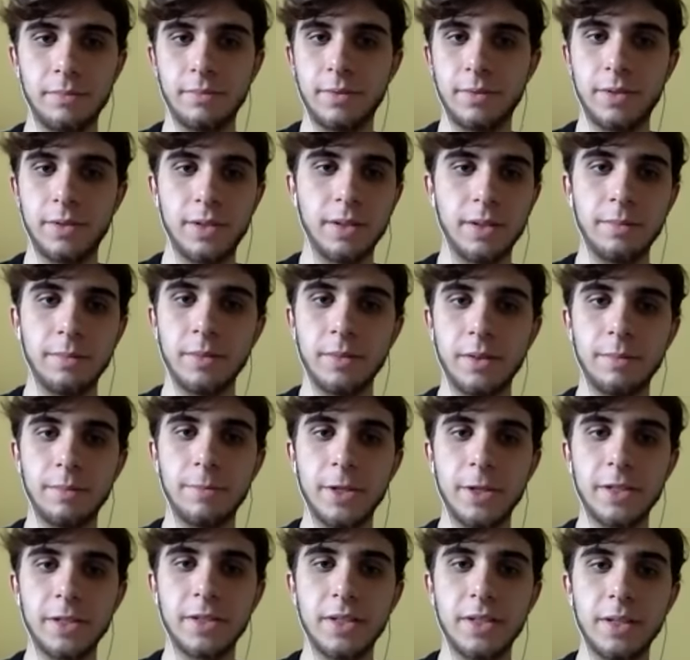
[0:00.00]
some of the
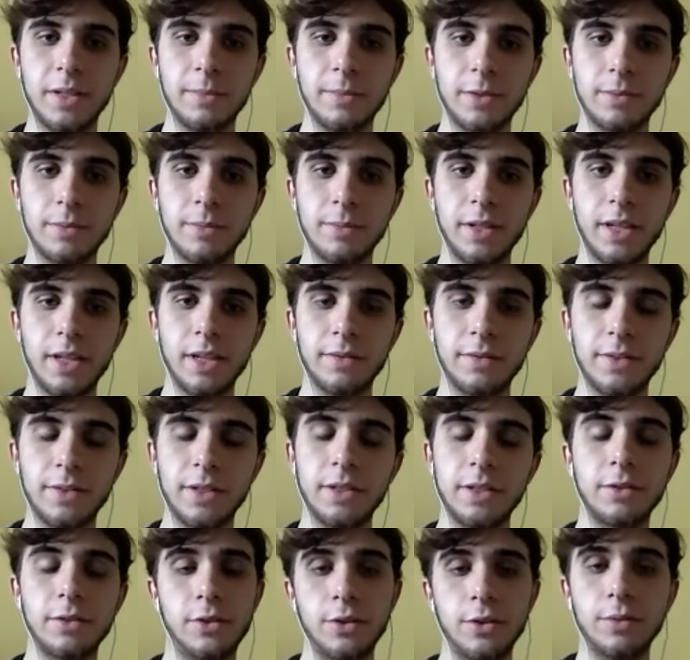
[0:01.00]
best teams from the
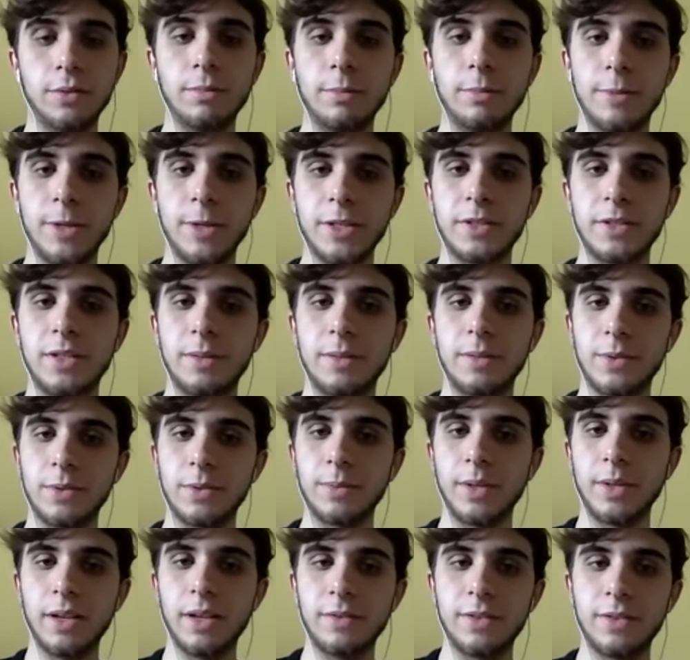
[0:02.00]
AFC, two of the best teams
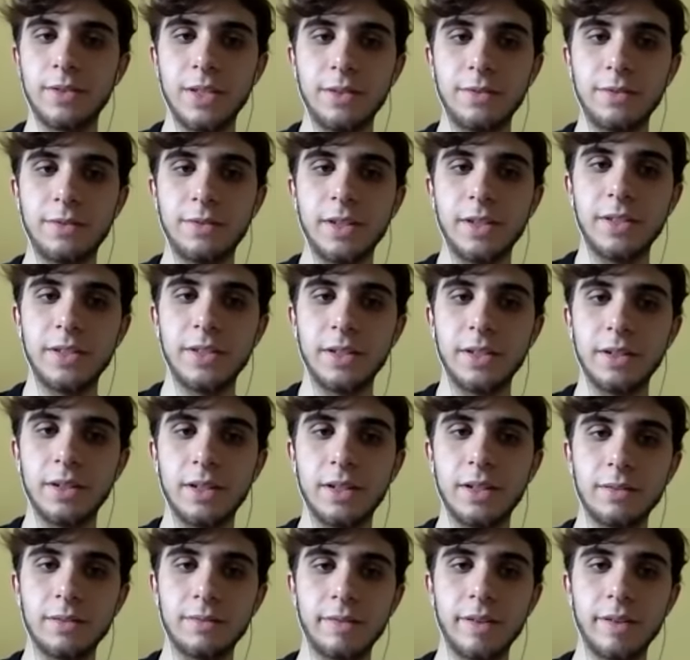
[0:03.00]
from the AFC facing off.